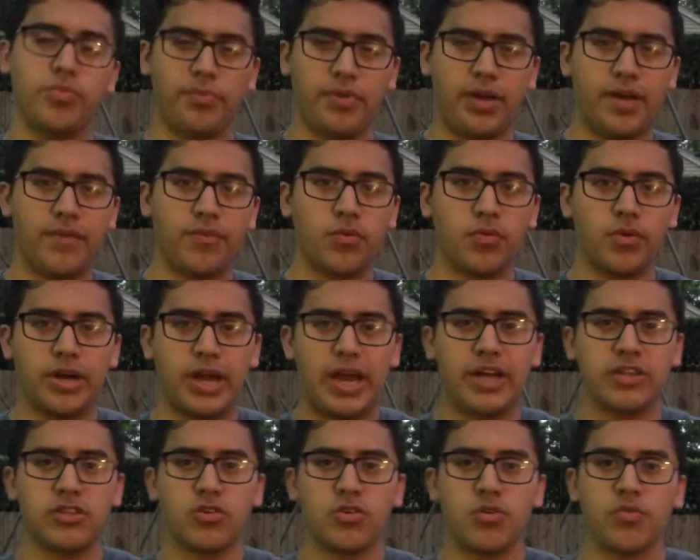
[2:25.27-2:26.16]
everyone
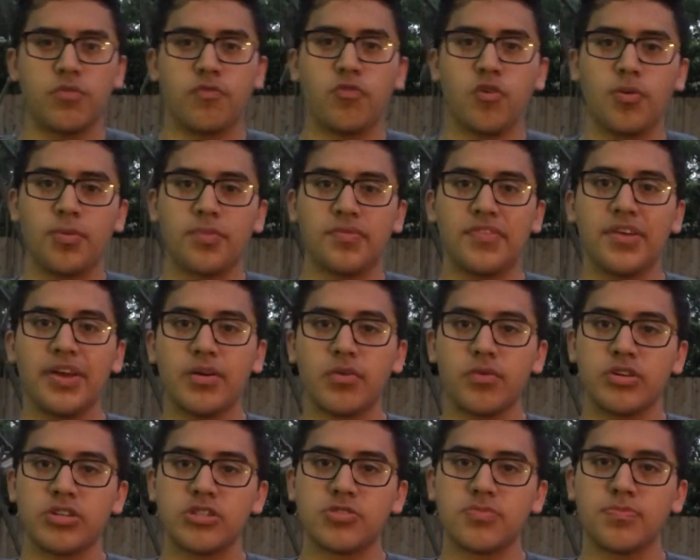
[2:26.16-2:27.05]
had their own form of
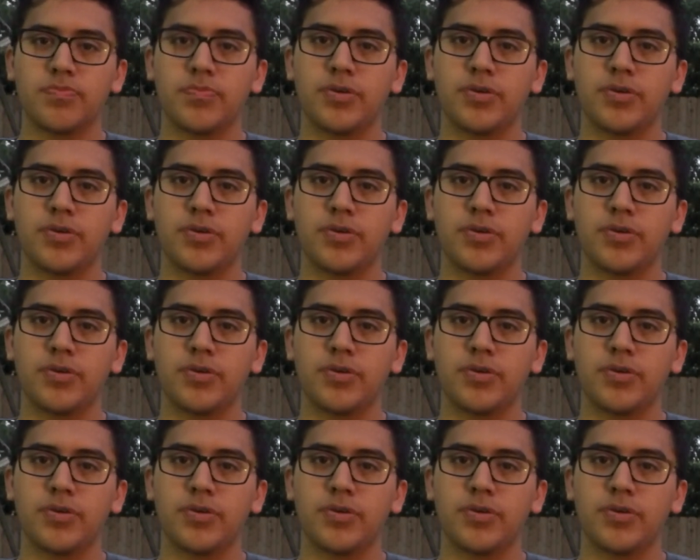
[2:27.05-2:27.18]
language.